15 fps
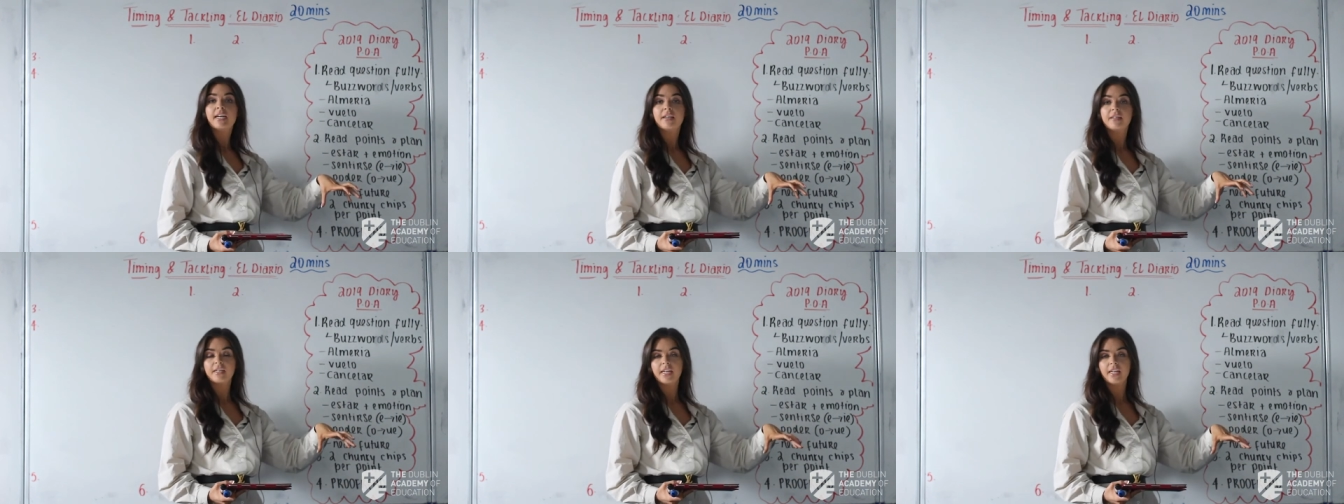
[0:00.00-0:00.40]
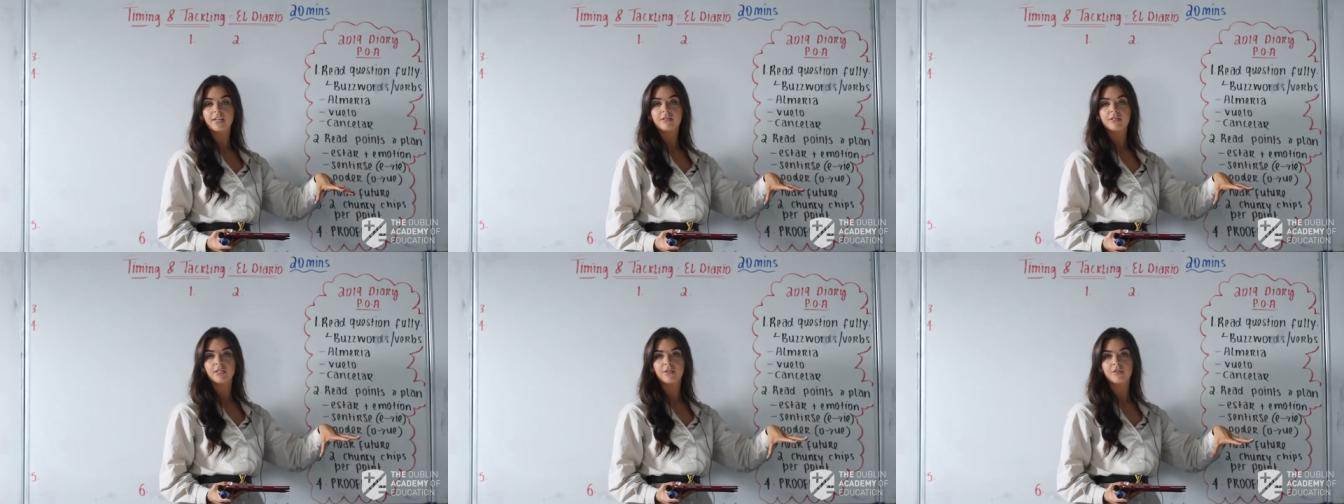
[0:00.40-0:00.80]
there that I'm
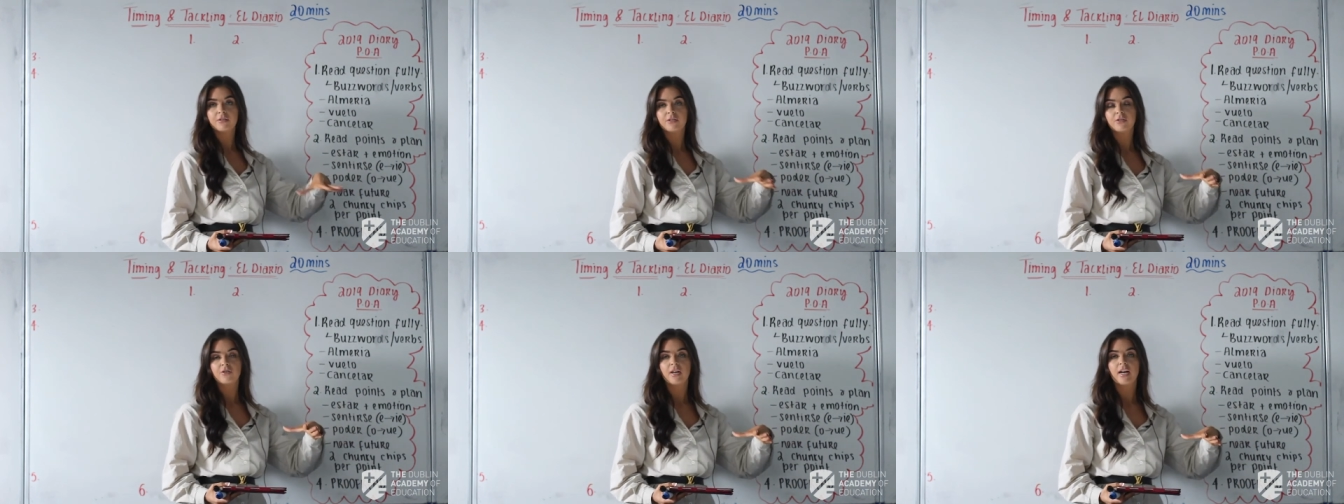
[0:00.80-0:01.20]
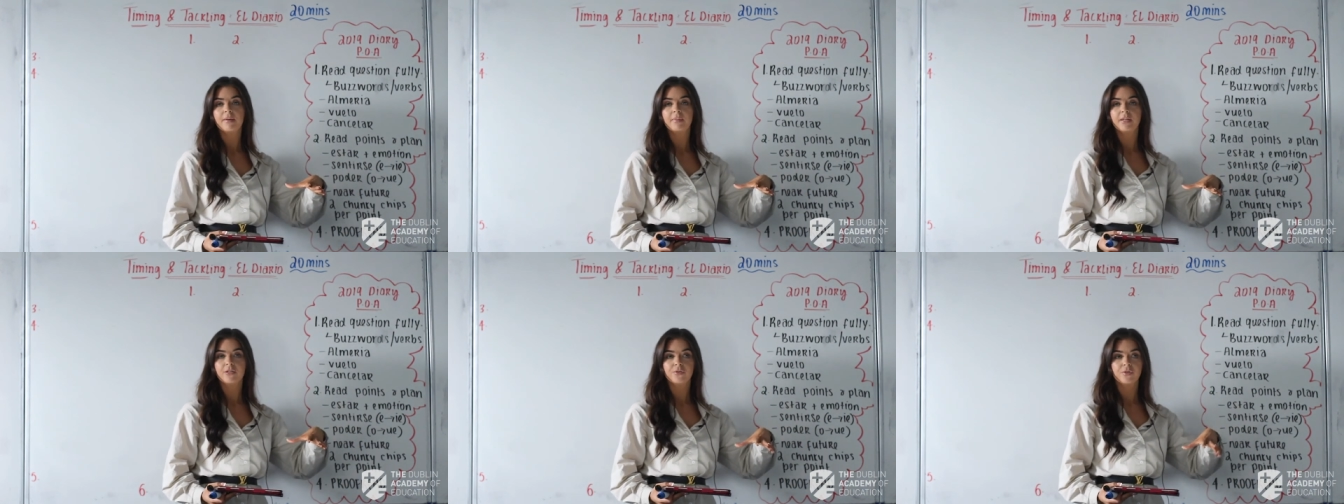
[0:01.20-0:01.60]
going to use to try
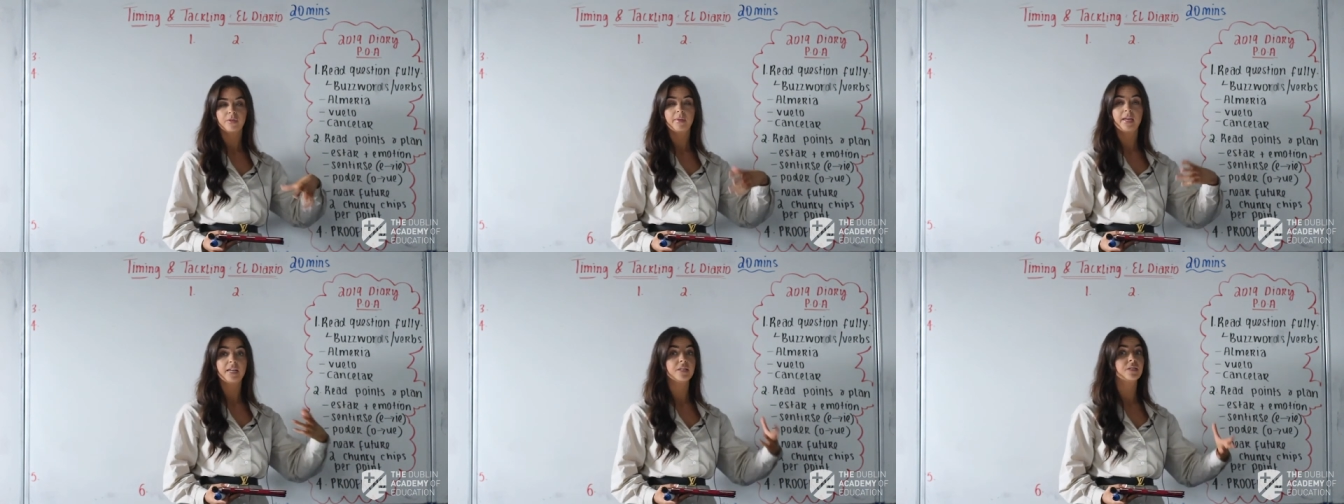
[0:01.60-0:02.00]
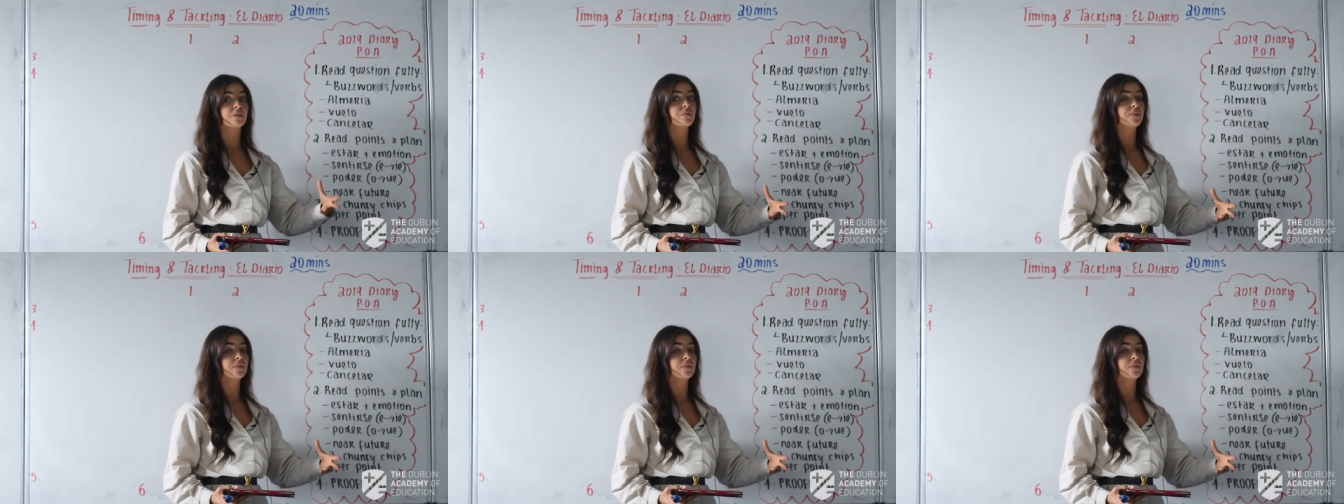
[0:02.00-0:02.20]
and make sure that my answer